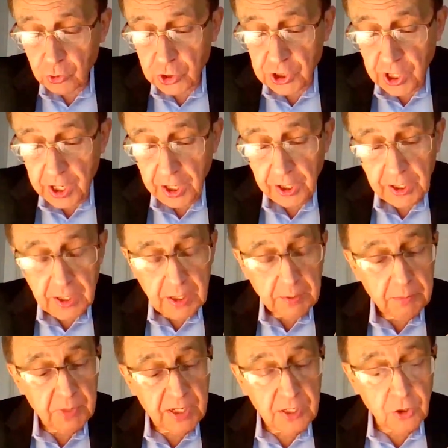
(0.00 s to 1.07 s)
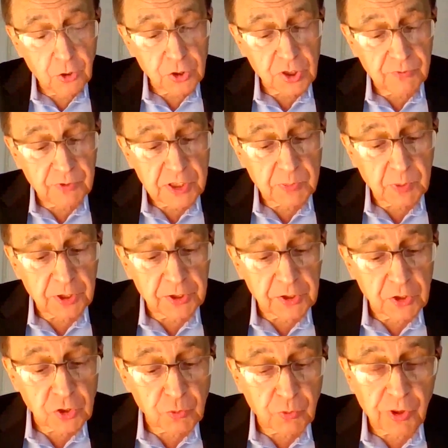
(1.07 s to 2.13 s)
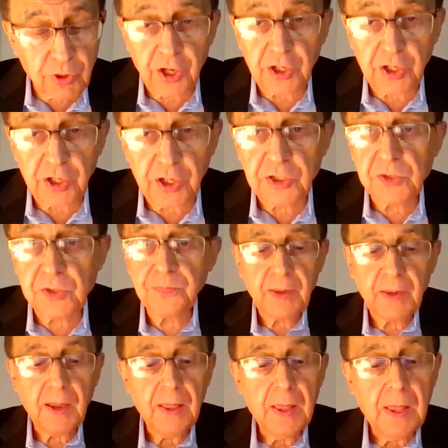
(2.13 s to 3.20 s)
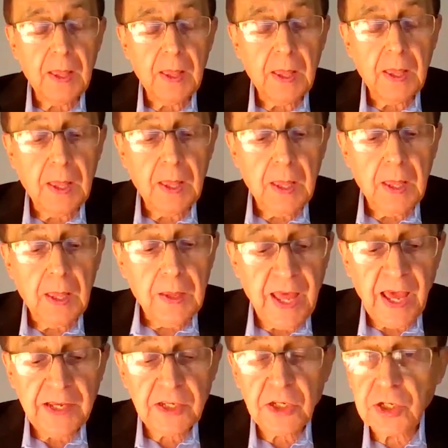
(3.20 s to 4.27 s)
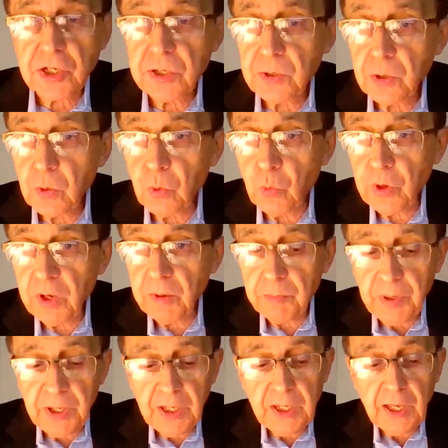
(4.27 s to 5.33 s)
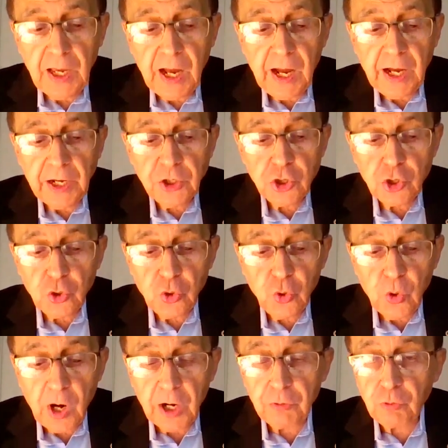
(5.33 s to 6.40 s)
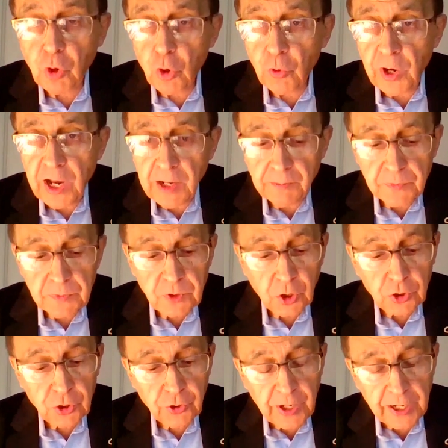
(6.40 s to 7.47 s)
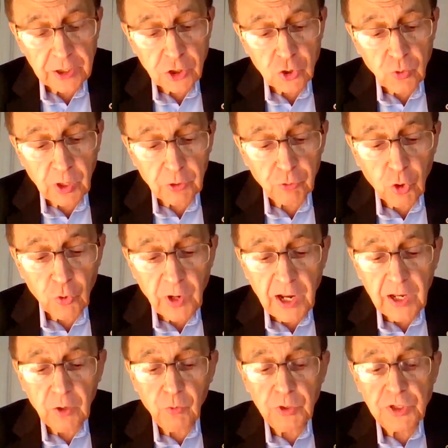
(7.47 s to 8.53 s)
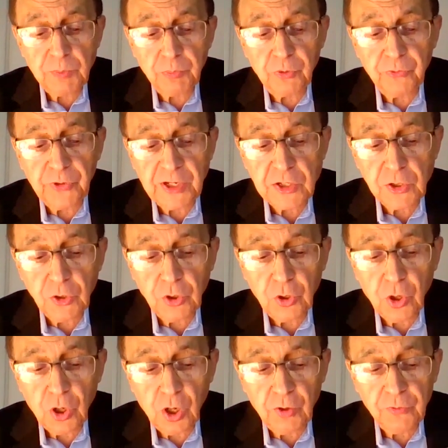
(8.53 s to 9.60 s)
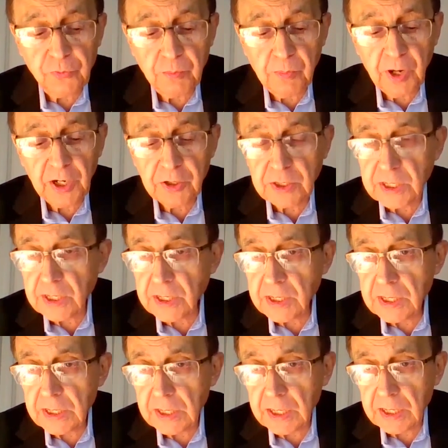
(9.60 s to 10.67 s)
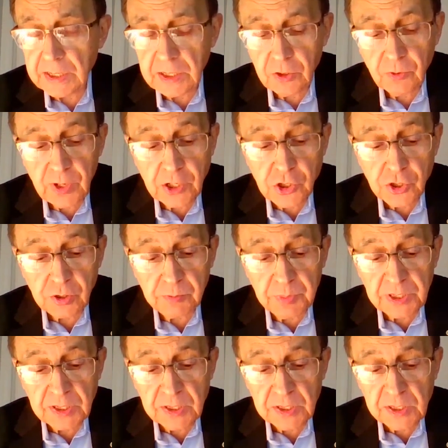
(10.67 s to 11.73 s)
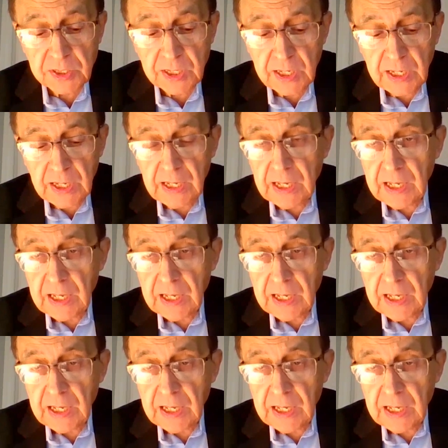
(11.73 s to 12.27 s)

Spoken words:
to share many years of experience with us. Next will be Anshu Arora, Dr. Anshu Arora, who is a professor of marketing and international business